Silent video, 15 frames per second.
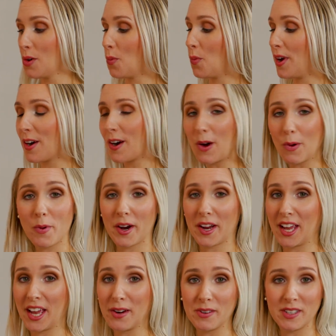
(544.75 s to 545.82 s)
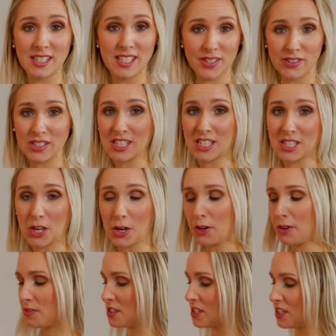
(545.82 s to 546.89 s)
We're all working with different
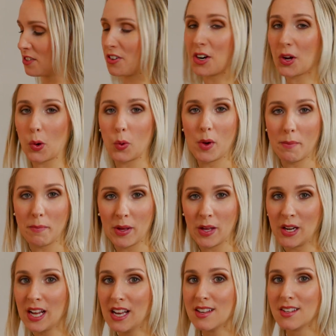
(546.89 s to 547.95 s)
stoves, different equipment,